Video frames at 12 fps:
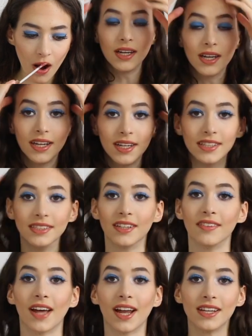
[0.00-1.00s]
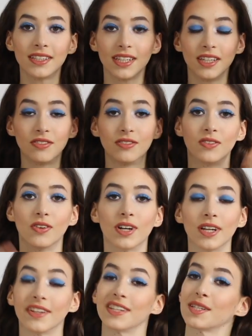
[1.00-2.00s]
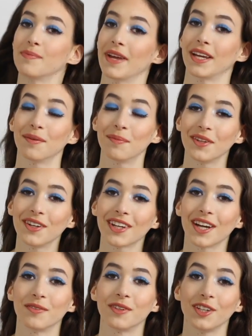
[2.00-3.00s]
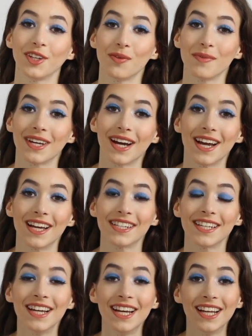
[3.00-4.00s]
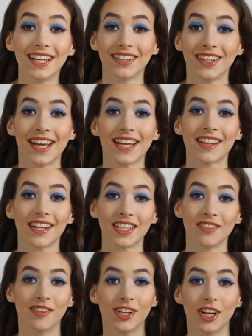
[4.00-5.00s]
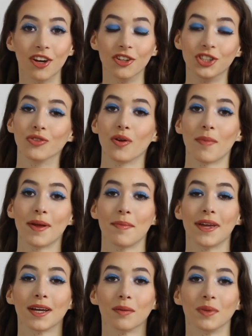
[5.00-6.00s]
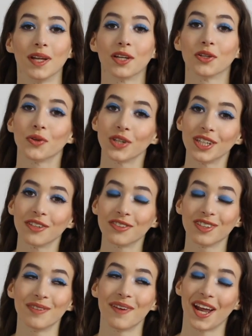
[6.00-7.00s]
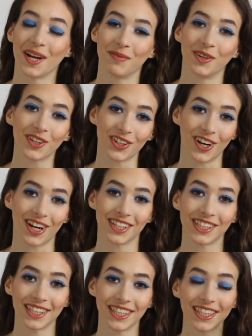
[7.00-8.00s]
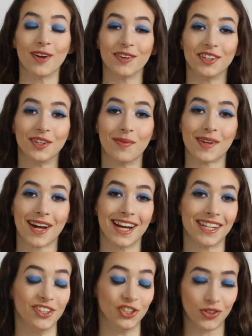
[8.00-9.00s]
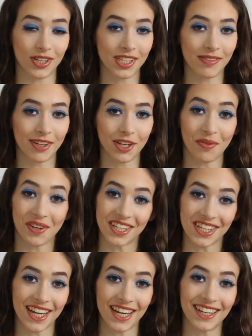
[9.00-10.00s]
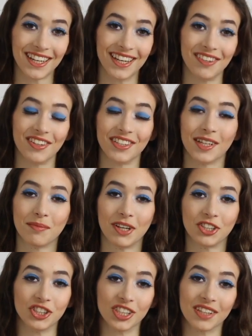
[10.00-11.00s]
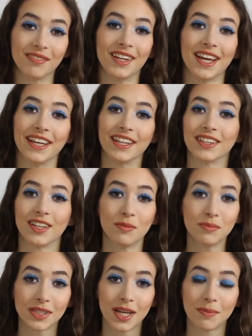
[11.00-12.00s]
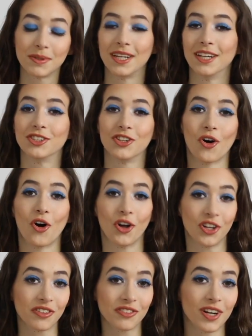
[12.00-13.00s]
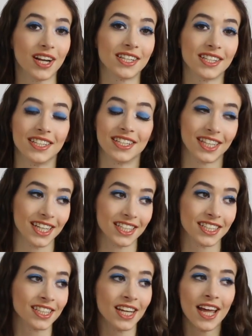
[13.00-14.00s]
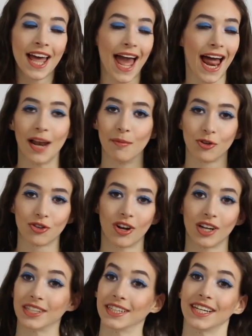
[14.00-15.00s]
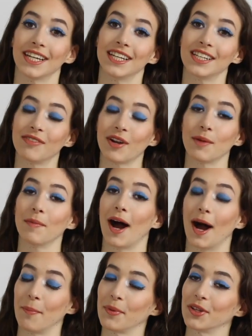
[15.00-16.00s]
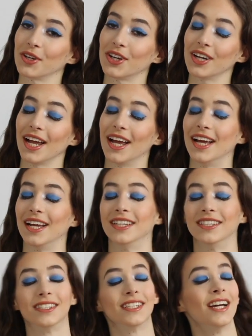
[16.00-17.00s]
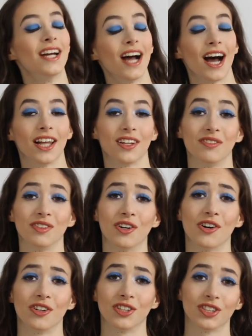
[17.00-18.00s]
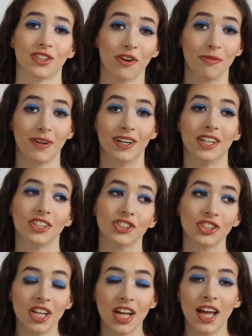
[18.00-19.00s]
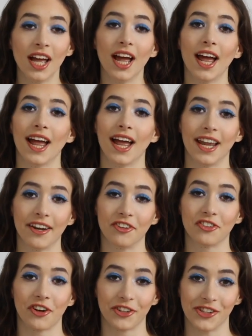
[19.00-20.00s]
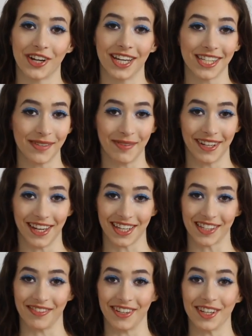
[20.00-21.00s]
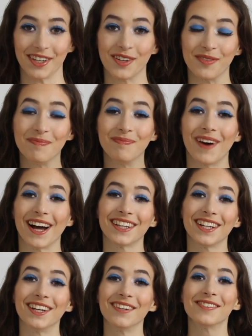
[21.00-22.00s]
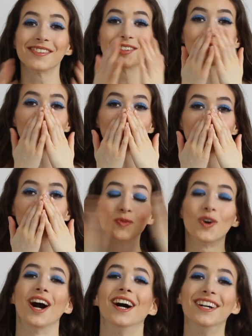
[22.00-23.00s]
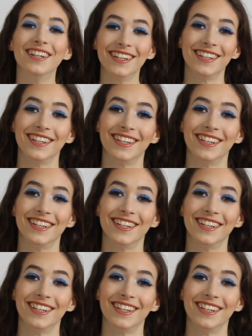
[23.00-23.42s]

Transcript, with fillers: And that is it for this makeup look. I really hope you guys like this video doing my makeup like Gloria from Animal Crossing. I really hope you guys enjoyed this video once again. If you did, make sure you give it a thumbs up, send it to all your friends since this Animal Crossing is very popular. And I love you all so much. And I'll talk to you guys in my next video. Bye, loves!